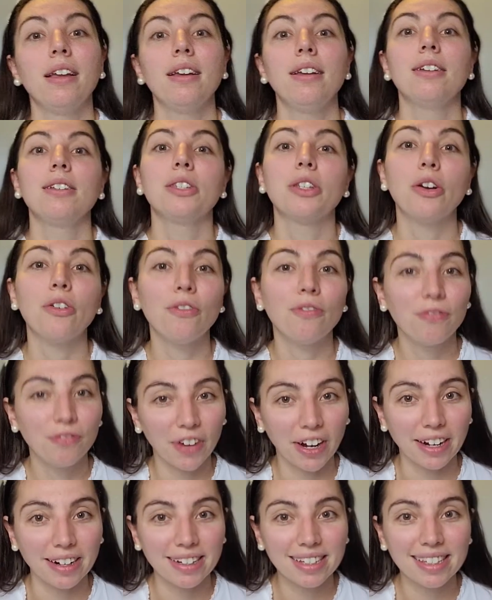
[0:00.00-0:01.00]
So
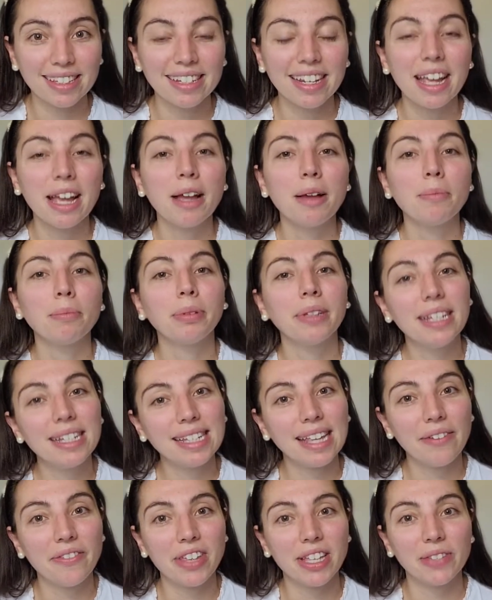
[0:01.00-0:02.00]
first, please
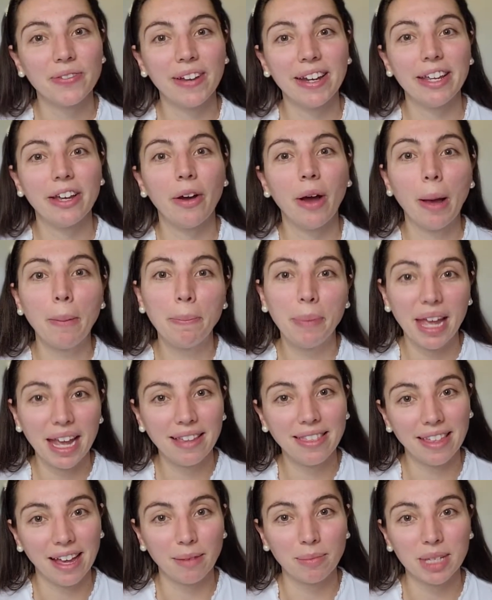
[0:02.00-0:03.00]
give this video a
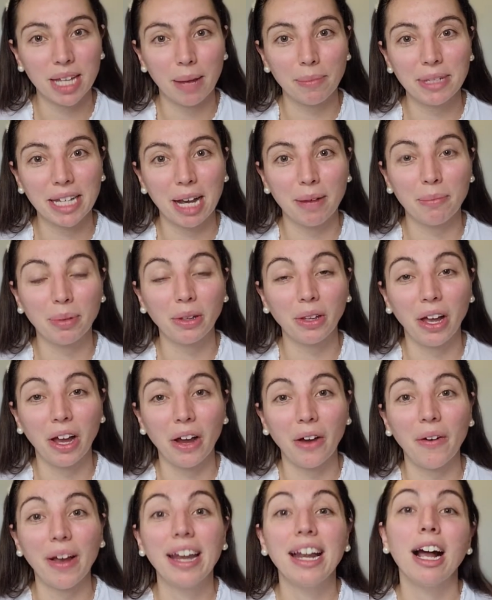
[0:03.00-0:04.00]
big thumbs up down
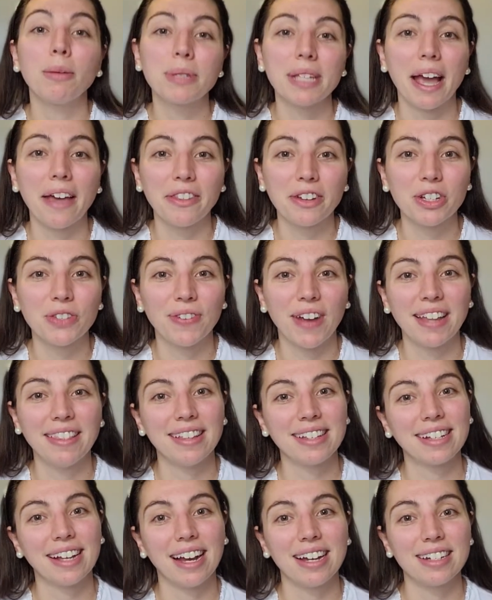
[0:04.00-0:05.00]
below. It helps others find
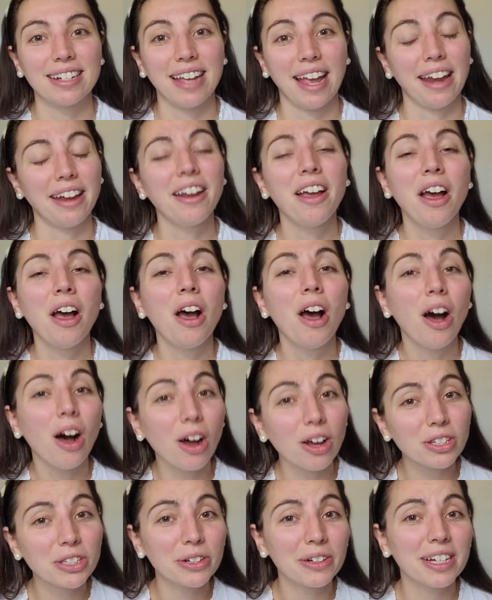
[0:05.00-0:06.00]
this content.
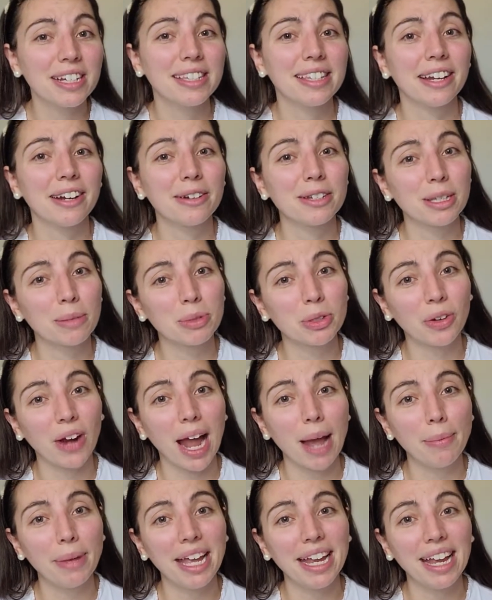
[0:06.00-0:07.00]
Also consider
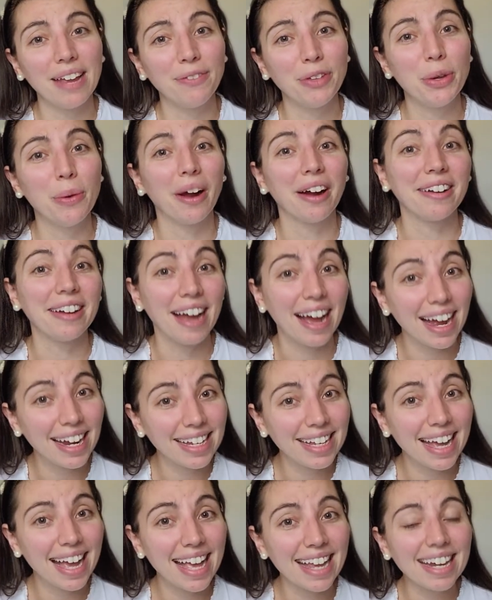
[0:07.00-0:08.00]
subscribing if you are not
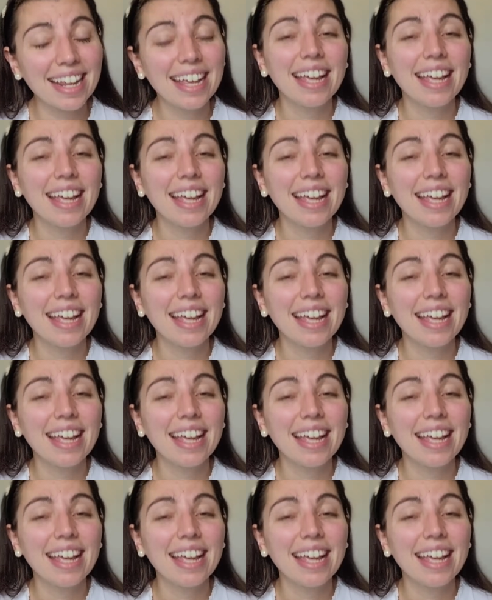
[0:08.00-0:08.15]
yet.